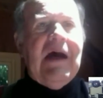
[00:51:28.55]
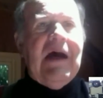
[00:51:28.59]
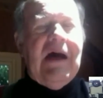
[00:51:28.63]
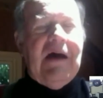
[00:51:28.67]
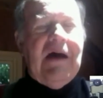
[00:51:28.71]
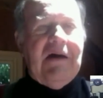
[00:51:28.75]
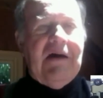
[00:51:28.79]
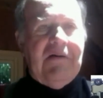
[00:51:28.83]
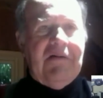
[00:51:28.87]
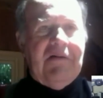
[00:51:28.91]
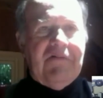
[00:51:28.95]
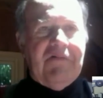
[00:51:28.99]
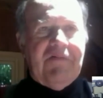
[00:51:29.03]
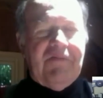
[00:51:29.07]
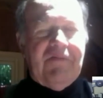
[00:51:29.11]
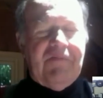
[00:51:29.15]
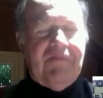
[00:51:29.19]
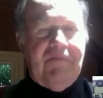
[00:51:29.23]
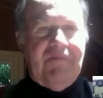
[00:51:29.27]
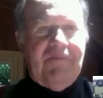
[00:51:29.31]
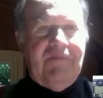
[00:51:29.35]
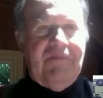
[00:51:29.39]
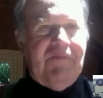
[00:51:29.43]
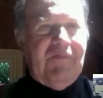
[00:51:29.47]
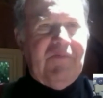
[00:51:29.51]
of
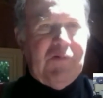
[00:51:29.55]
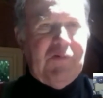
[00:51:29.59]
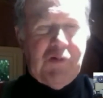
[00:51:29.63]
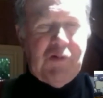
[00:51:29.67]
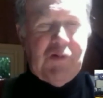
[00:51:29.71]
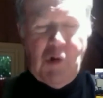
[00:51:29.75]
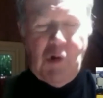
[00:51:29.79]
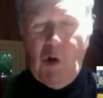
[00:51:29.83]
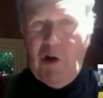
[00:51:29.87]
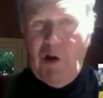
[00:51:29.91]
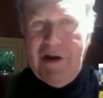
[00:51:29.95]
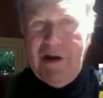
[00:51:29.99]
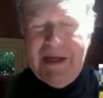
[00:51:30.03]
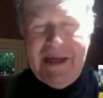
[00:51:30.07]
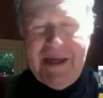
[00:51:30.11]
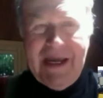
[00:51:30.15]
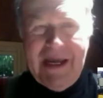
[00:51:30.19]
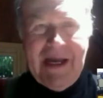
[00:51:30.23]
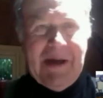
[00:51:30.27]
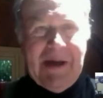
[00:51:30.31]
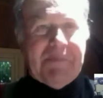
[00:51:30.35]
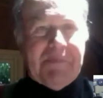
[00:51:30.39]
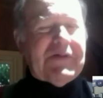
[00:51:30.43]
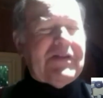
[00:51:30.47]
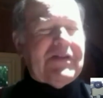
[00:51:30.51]
drawing
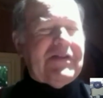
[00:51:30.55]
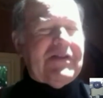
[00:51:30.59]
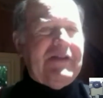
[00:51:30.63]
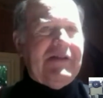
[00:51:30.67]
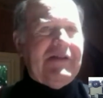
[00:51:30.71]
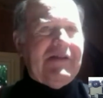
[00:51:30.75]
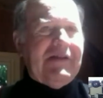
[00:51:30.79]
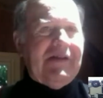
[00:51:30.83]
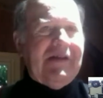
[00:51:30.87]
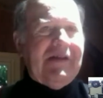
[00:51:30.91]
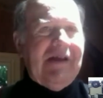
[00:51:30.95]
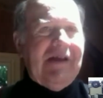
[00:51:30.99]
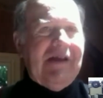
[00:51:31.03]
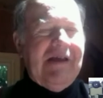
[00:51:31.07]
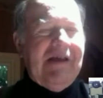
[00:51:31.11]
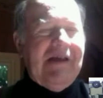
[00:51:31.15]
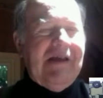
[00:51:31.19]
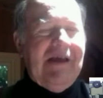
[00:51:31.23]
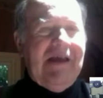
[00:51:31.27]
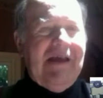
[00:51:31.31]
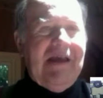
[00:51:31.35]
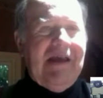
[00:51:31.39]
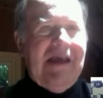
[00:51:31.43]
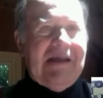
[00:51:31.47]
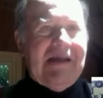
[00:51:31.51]
apps and
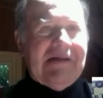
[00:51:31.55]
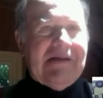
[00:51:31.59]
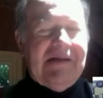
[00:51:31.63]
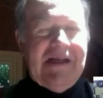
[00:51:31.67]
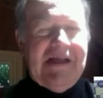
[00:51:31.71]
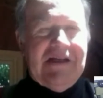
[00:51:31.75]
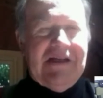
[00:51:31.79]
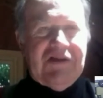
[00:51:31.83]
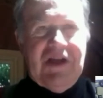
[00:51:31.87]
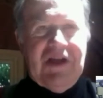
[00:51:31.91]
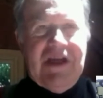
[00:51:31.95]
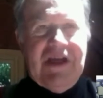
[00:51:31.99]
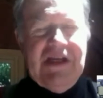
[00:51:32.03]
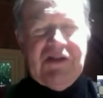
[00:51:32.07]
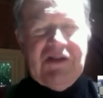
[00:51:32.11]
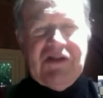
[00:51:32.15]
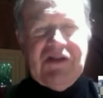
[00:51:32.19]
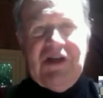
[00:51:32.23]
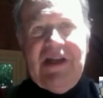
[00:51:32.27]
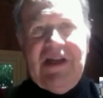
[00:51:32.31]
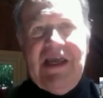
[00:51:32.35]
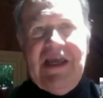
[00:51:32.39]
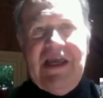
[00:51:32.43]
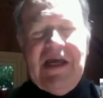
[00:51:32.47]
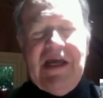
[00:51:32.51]

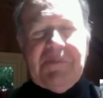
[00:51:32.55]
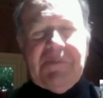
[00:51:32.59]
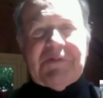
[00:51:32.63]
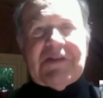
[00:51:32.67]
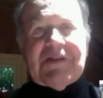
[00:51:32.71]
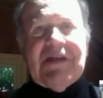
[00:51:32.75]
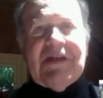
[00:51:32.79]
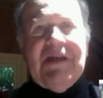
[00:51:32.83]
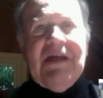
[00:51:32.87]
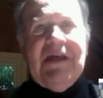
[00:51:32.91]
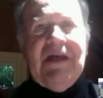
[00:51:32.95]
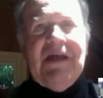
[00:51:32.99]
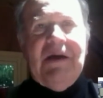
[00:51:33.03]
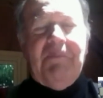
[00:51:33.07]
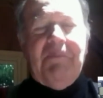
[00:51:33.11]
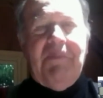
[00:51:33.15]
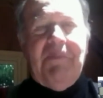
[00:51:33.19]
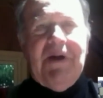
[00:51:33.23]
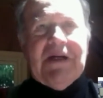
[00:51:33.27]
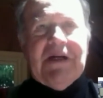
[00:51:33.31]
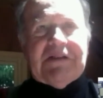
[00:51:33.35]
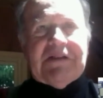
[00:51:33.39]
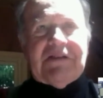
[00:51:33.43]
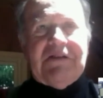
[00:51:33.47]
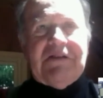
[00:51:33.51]
education apps,
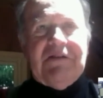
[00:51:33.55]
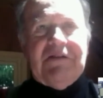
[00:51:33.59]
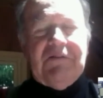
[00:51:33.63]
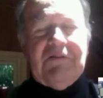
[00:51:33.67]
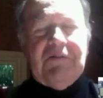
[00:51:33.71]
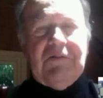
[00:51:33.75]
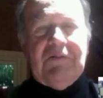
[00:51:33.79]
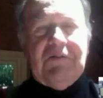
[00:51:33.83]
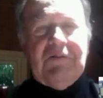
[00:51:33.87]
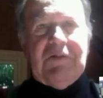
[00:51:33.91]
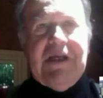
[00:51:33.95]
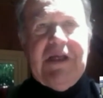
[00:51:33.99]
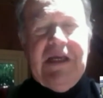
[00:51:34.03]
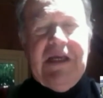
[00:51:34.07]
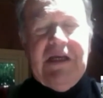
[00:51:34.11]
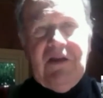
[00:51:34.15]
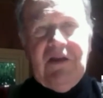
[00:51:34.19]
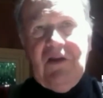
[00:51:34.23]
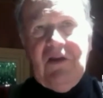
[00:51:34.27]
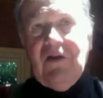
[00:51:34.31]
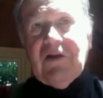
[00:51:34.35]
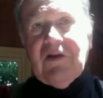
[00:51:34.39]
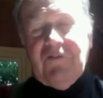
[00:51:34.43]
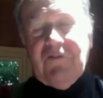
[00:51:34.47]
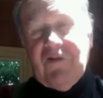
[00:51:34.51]
but to take a
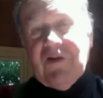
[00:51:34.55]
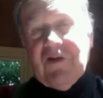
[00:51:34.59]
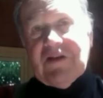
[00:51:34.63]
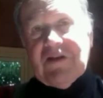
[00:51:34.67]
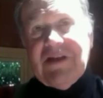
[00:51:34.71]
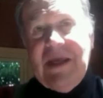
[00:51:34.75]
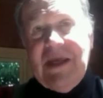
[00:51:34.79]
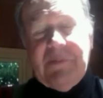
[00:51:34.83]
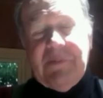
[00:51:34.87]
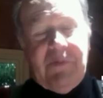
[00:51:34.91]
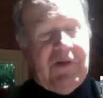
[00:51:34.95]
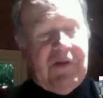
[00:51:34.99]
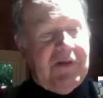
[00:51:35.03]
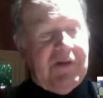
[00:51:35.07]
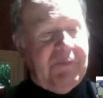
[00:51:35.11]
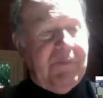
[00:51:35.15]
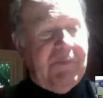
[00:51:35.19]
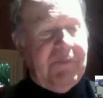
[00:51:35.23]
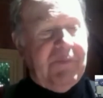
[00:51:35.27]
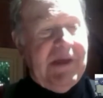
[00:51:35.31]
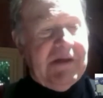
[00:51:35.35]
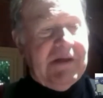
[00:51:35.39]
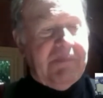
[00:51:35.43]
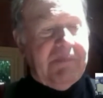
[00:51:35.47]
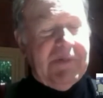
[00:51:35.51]
look, for example,
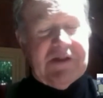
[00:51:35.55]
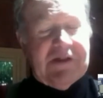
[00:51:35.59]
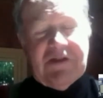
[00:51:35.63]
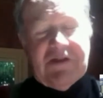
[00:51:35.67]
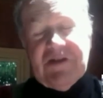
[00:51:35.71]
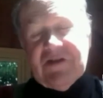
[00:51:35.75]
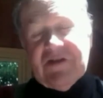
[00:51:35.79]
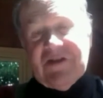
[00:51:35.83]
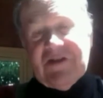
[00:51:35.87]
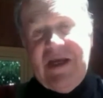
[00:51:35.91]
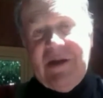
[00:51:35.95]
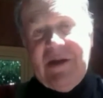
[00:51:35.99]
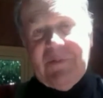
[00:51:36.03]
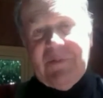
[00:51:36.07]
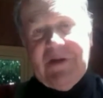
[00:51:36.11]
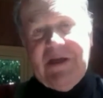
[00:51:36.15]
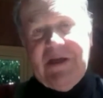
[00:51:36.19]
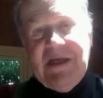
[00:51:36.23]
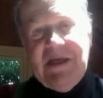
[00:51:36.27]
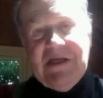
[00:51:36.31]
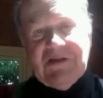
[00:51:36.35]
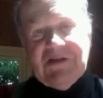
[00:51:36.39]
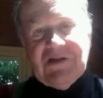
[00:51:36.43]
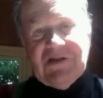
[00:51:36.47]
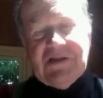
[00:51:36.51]
at business
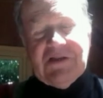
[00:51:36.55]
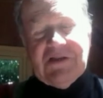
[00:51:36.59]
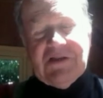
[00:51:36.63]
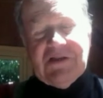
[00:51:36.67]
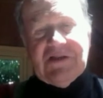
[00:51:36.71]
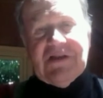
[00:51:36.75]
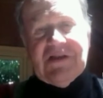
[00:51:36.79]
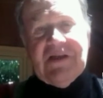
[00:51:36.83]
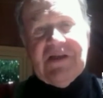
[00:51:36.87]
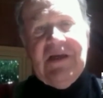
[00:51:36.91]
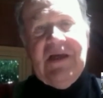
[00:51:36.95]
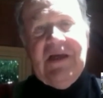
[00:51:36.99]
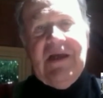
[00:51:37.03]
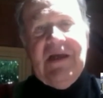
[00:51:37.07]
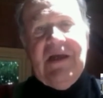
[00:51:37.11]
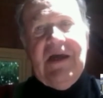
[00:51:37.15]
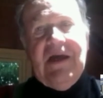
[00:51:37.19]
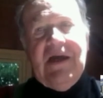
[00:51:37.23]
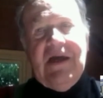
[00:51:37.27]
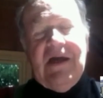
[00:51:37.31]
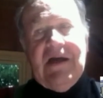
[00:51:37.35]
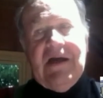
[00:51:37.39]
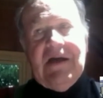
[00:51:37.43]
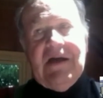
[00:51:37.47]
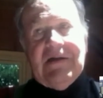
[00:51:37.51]
applications
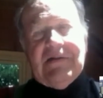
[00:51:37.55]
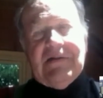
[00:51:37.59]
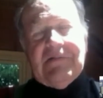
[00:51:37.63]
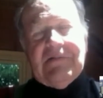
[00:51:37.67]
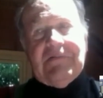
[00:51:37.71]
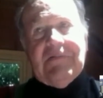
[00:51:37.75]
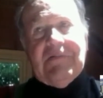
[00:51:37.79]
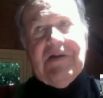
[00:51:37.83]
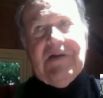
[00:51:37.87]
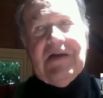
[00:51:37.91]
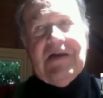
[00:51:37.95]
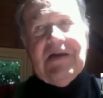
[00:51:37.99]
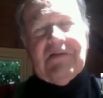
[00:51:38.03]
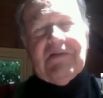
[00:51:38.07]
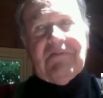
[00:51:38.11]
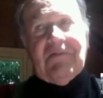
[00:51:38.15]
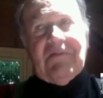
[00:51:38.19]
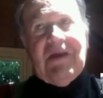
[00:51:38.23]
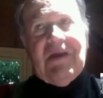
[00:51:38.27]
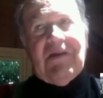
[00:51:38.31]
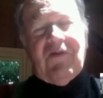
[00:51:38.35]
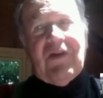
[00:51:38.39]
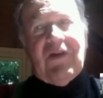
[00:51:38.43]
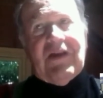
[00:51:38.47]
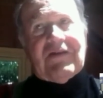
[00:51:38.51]

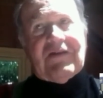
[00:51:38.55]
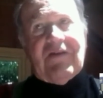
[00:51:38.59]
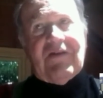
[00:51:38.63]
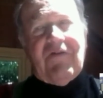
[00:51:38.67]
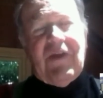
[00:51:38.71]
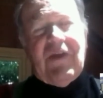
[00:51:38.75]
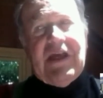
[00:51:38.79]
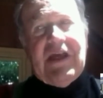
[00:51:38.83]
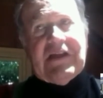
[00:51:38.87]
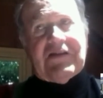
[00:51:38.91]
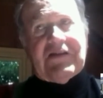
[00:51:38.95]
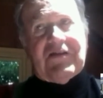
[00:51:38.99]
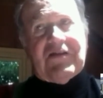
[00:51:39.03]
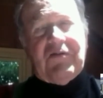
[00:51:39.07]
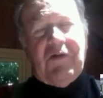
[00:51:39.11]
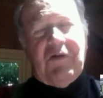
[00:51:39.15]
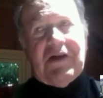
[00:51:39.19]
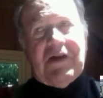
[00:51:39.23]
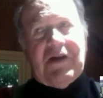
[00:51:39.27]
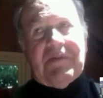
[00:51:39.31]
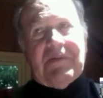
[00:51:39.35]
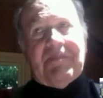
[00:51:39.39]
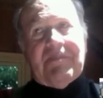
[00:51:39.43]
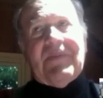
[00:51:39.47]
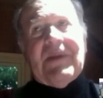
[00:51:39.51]
and things of that
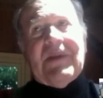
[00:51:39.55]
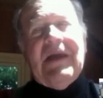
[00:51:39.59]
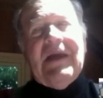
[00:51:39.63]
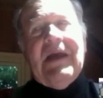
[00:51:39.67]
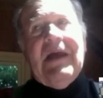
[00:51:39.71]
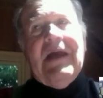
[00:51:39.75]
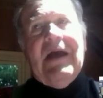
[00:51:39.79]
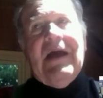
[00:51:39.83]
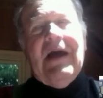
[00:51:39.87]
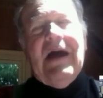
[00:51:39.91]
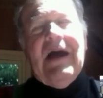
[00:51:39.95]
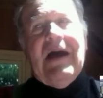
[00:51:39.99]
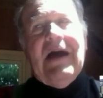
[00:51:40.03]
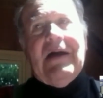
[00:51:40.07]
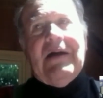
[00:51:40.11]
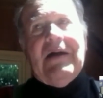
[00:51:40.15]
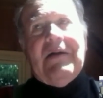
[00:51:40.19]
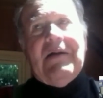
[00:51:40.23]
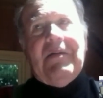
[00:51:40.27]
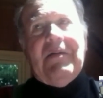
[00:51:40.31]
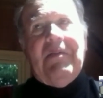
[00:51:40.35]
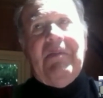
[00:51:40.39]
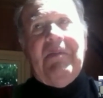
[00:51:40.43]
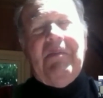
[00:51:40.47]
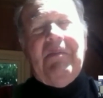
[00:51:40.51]
sort.
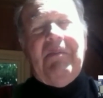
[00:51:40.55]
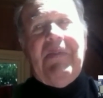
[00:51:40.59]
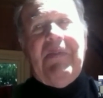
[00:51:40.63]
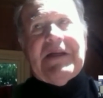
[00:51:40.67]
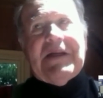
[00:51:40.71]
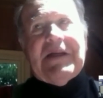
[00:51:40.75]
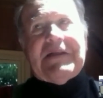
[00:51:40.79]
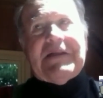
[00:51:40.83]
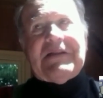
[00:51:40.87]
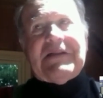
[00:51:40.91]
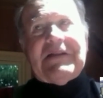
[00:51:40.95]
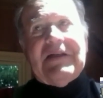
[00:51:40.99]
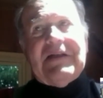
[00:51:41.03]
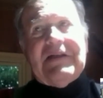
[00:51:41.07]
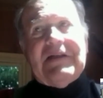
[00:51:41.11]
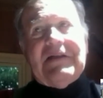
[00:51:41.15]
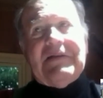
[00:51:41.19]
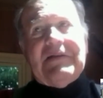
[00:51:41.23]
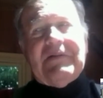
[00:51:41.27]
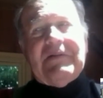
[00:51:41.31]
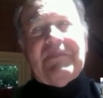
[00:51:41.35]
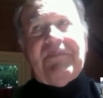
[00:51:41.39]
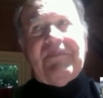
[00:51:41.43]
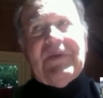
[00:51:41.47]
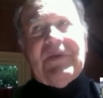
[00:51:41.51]
But
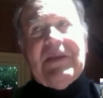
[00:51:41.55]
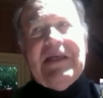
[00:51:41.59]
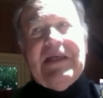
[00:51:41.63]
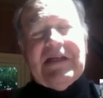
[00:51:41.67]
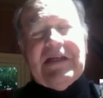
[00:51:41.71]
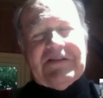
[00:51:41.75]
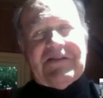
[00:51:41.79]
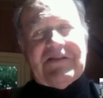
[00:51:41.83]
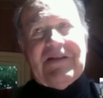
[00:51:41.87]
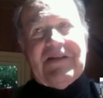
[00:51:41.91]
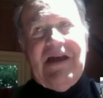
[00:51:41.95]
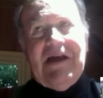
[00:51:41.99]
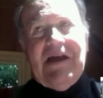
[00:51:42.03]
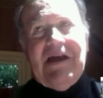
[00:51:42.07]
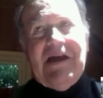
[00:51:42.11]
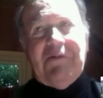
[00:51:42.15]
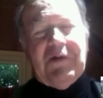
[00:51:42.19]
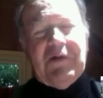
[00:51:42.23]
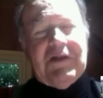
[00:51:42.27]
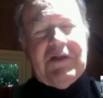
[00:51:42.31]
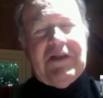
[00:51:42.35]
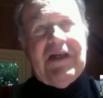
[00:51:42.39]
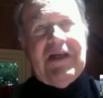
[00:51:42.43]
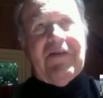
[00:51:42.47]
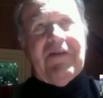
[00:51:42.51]
yes, I
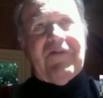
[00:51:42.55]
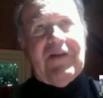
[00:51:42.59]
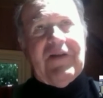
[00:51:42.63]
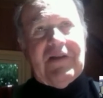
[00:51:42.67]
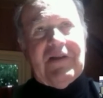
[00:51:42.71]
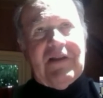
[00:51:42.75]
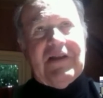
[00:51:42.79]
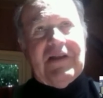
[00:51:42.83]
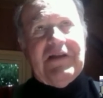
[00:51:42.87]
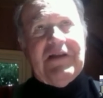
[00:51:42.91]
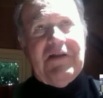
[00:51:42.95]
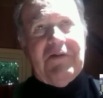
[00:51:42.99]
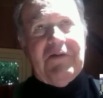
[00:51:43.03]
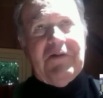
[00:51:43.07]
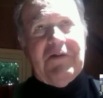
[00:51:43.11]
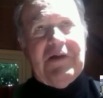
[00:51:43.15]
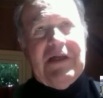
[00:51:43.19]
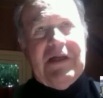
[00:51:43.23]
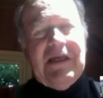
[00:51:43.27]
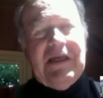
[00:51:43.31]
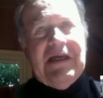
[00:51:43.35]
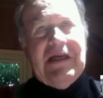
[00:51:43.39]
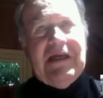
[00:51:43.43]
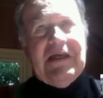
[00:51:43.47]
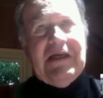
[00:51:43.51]
would definitely do
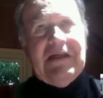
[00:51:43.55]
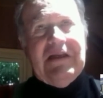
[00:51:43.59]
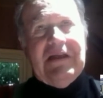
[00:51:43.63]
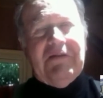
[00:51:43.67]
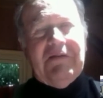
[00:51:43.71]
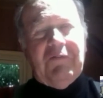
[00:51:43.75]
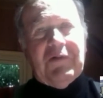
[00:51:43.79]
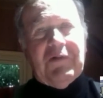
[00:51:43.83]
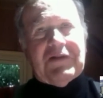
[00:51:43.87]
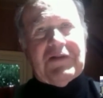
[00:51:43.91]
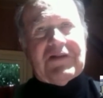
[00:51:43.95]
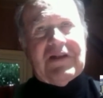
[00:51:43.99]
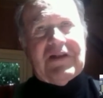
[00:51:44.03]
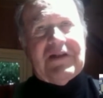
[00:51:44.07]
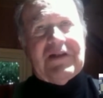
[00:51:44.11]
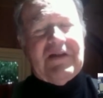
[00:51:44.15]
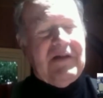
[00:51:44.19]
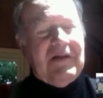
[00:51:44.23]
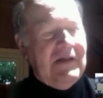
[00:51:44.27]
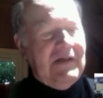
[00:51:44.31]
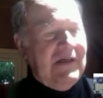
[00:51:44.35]
it again. It was